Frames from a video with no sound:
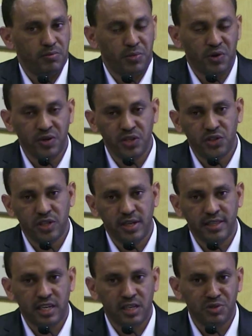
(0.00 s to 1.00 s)
prevention
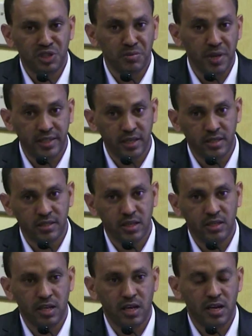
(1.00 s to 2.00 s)
and transmission methods,
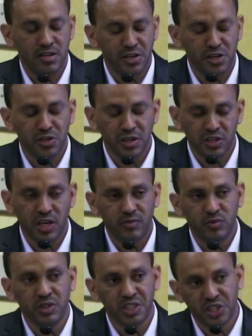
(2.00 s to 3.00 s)
and they should
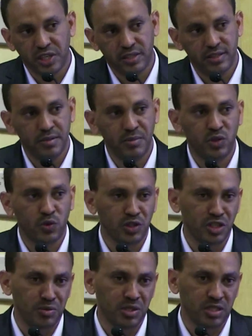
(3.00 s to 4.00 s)
have to reject the
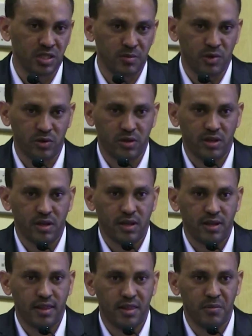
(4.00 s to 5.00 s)
misconceptions about
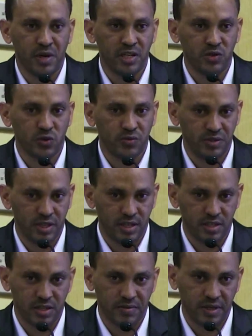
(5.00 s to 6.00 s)
the myths of the
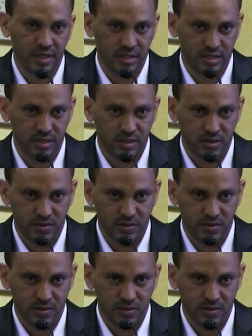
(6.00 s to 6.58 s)
HIV/AIDS.